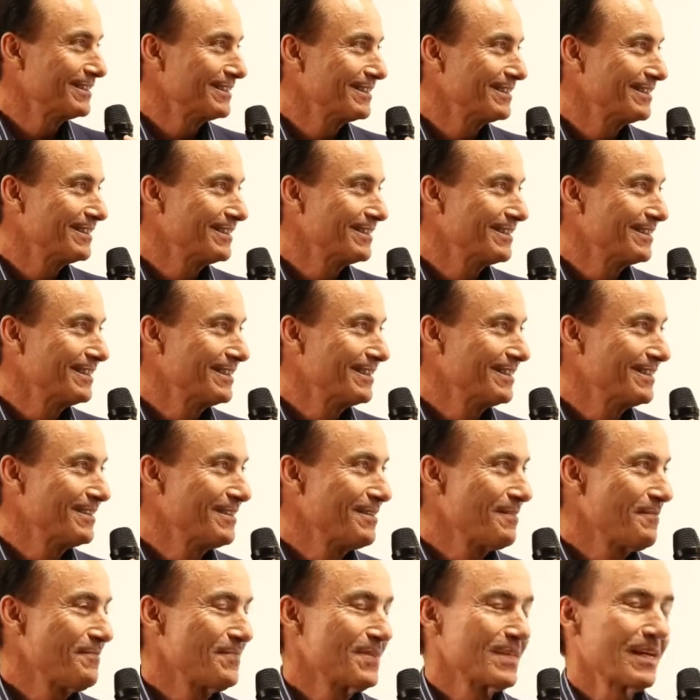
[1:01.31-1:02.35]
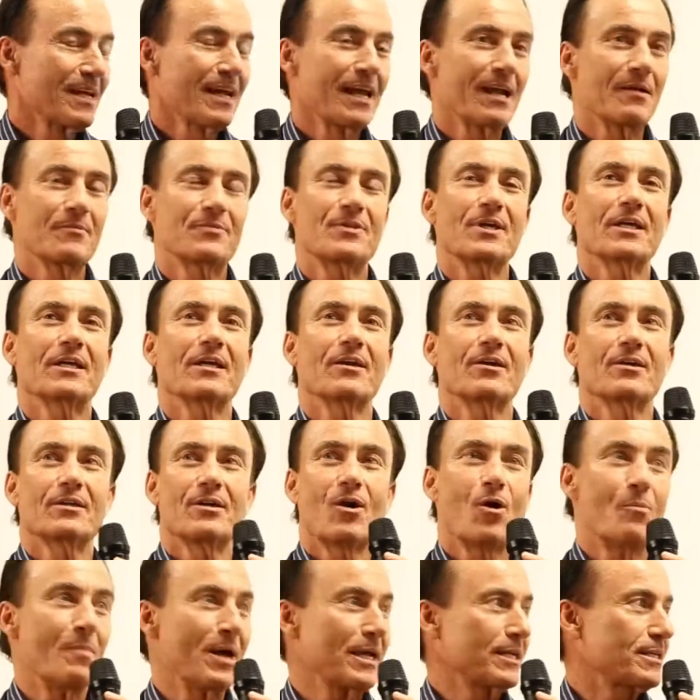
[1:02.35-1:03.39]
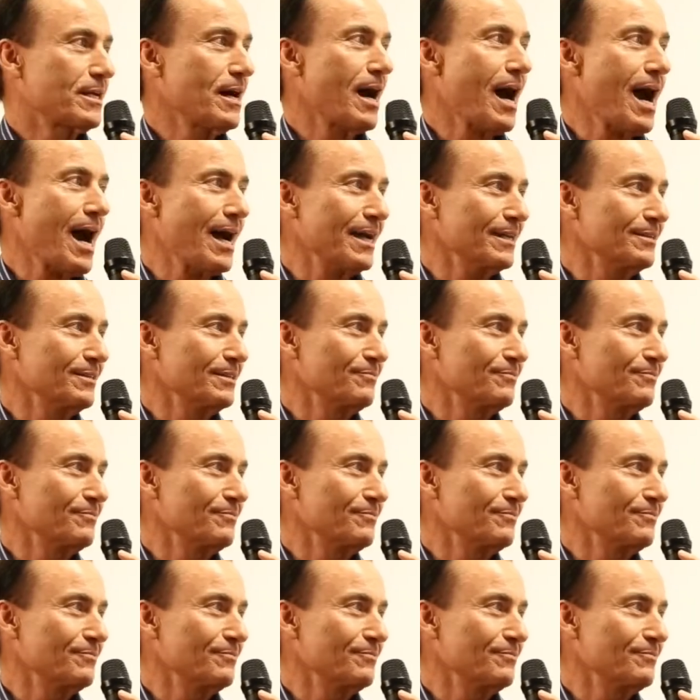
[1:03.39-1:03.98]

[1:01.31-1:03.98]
and I'm thinking, oh my God,